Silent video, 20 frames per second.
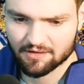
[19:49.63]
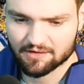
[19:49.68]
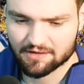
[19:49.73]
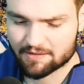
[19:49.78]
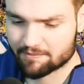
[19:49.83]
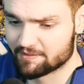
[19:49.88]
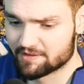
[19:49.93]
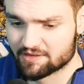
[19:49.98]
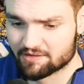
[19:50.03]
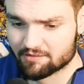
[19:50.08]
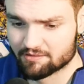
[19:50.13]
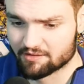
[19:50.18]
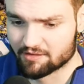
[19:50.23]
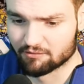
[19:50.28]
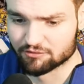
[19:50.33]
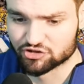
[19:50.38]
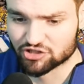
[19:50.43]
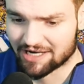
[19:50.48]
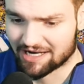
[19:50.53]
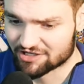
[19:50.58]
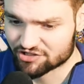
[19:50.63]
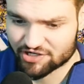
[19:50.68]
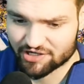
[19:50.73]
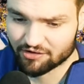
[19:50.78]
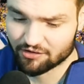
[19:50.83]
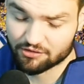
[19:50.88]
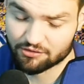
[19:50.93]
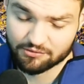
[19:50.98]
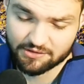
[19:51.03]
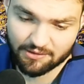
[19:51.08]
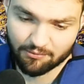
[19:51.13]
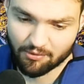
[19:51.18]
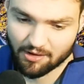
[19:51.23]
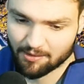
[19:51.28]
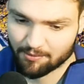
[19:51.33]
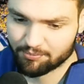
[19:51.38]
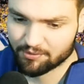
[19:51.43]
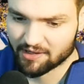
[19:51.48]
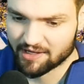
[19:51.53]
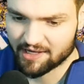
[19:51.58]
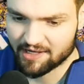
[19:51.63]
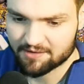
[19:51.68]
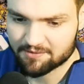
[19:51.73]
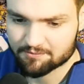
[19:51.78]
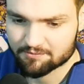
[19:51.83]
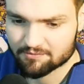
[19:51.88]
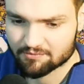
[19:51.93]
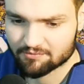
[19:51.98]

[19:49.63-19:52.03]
Give me, you know, Josh Allen, who didn't want to play.